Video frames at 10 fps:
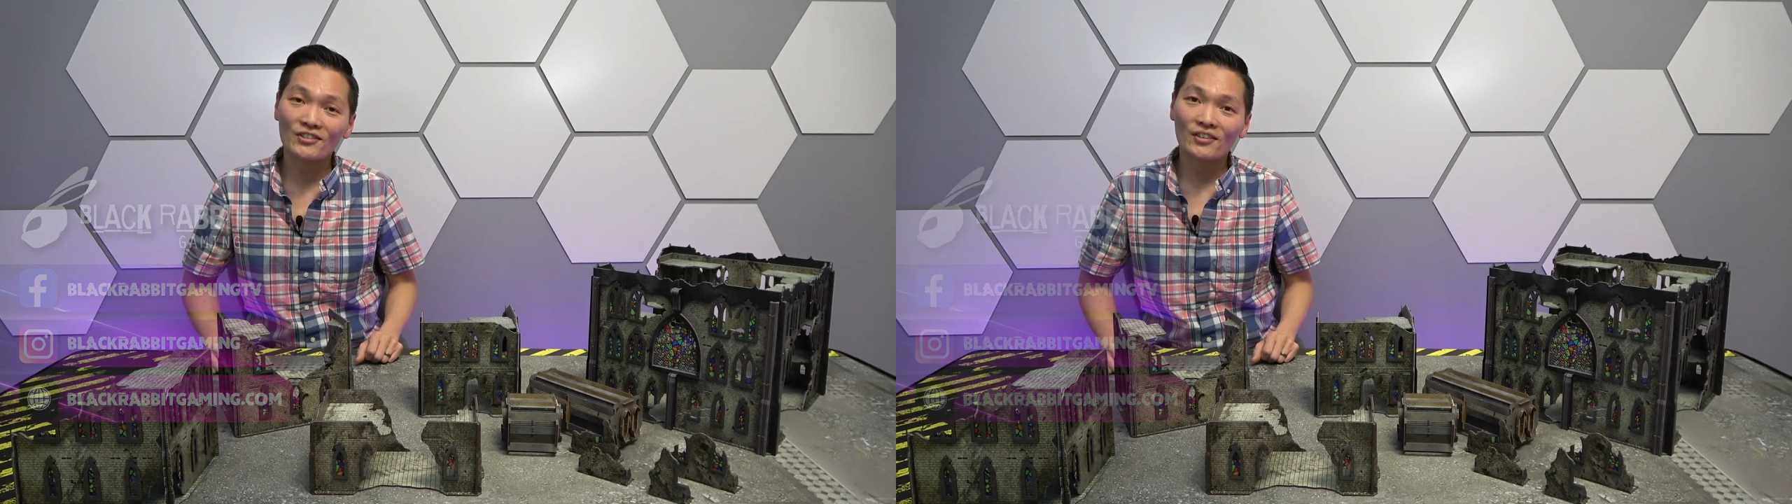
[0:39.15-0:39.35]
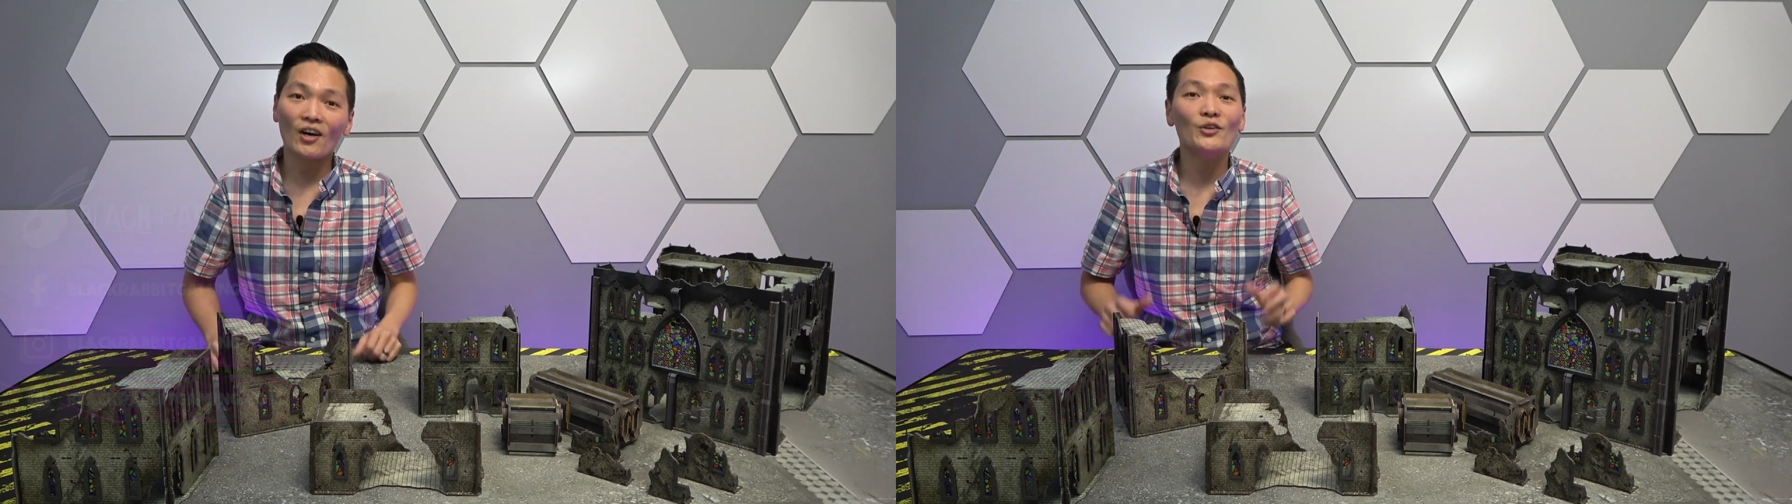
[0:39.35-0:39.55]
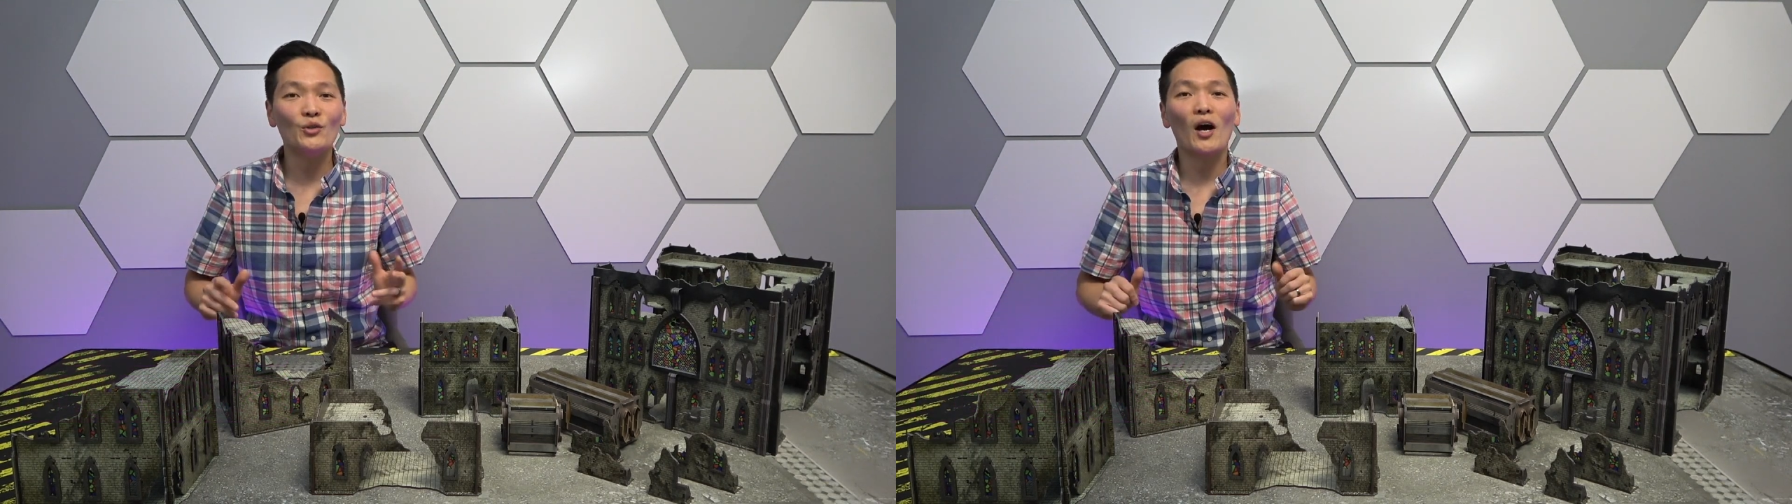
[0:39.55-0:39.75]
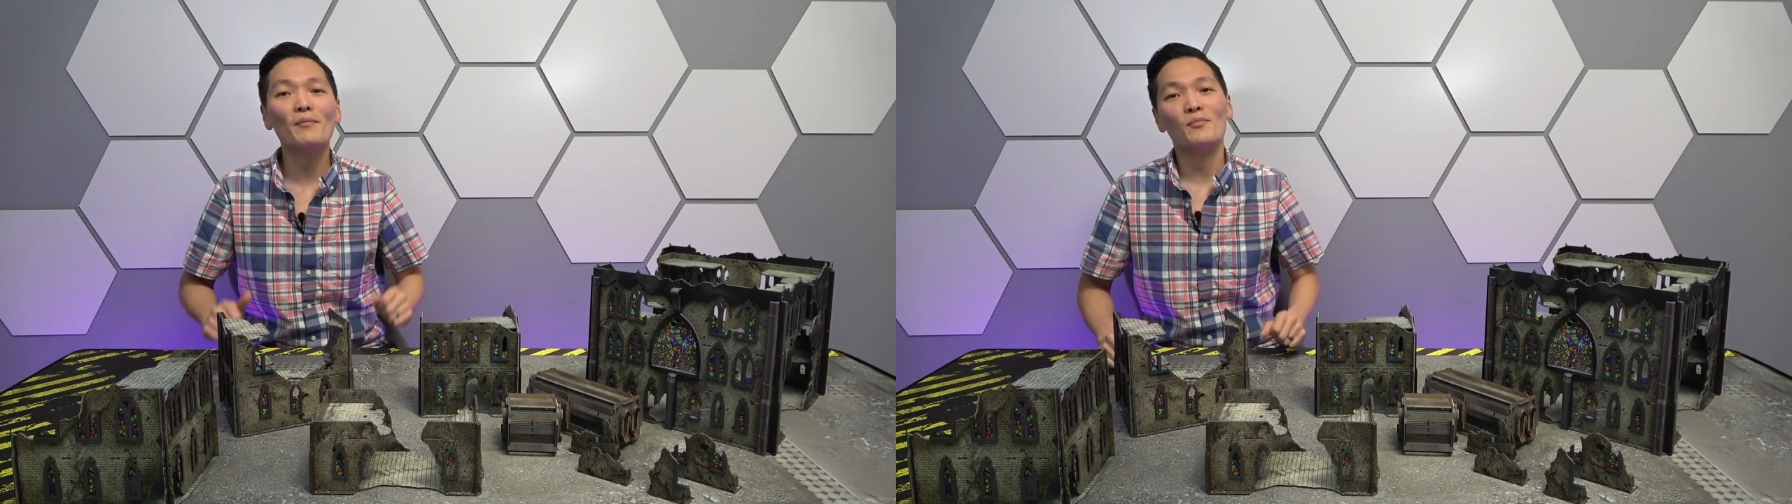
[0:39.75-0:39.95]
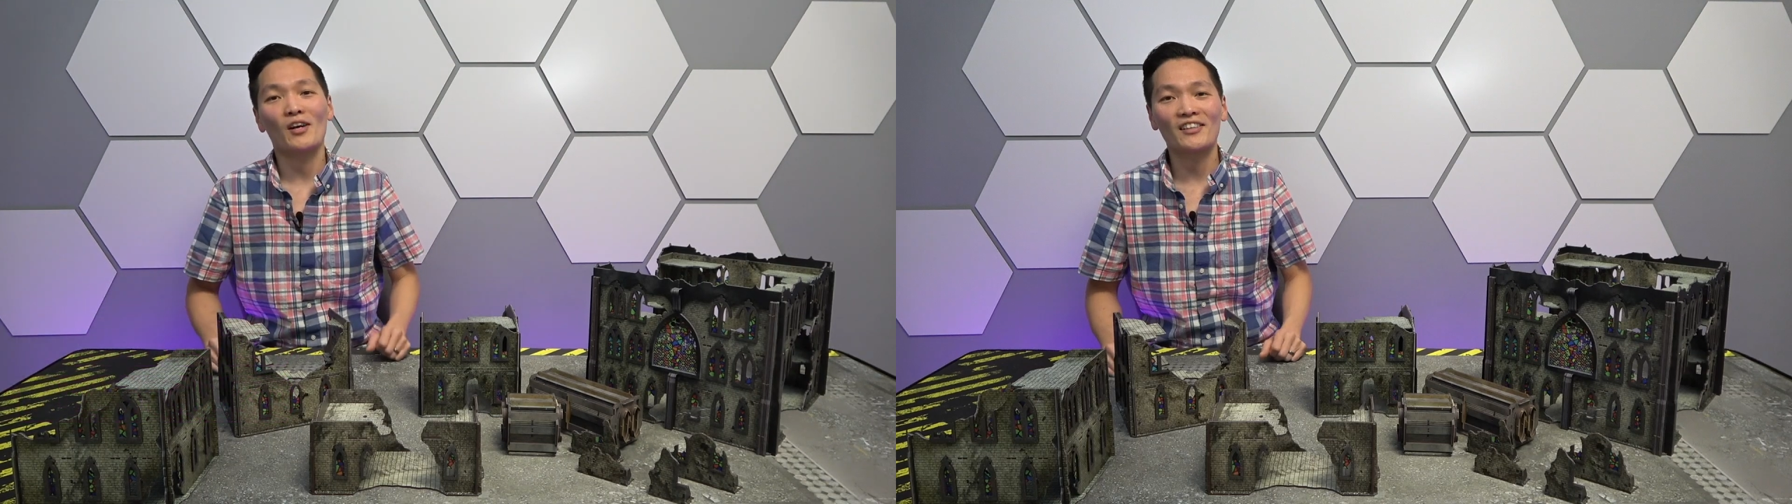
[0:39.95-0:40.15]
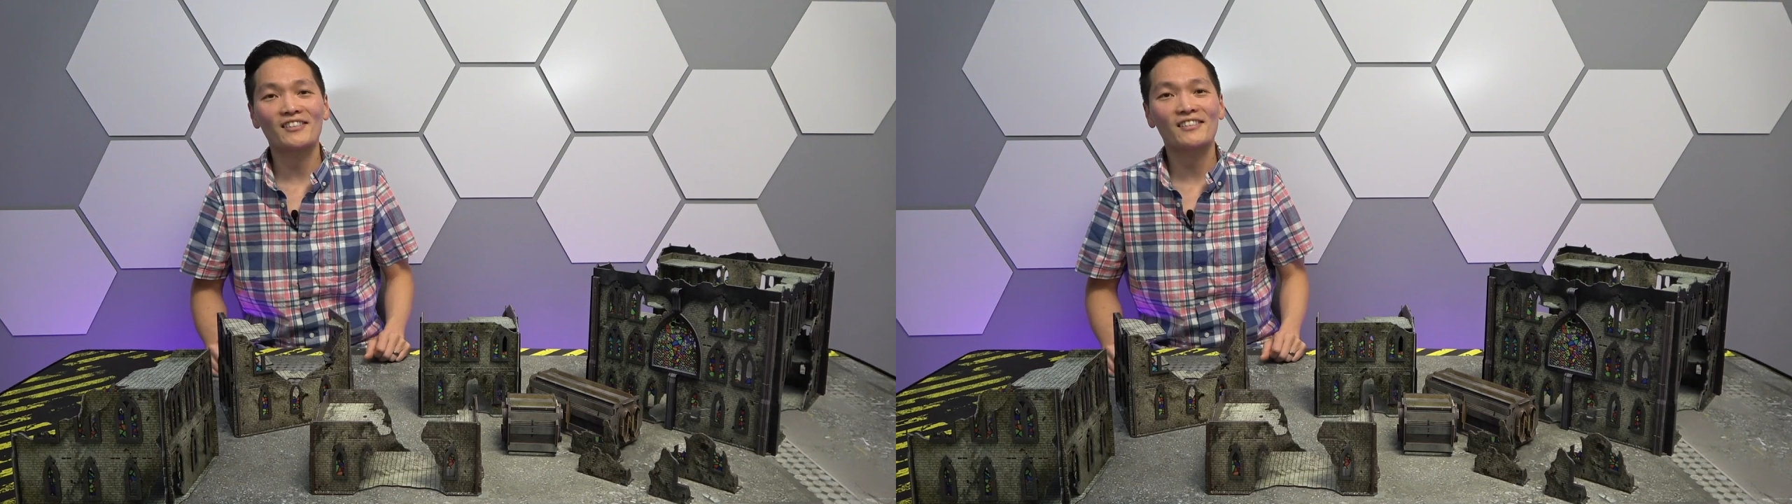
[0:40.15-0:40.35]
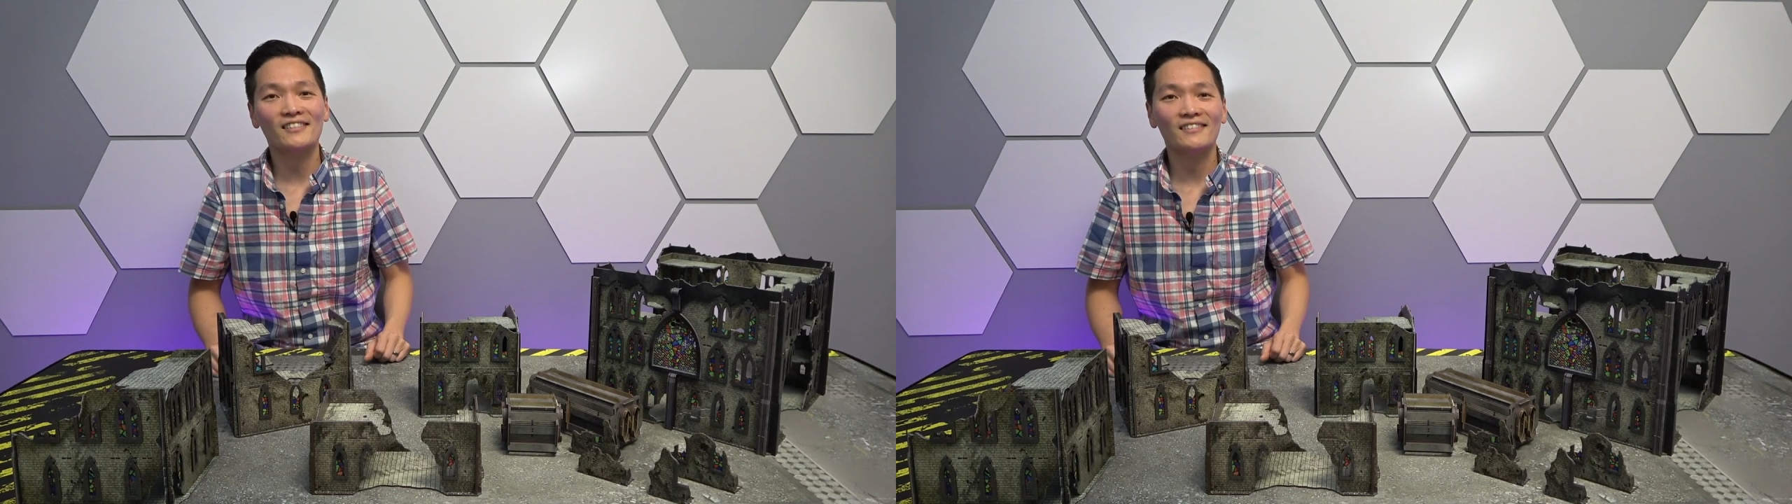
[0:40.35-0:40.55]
on new hobby products.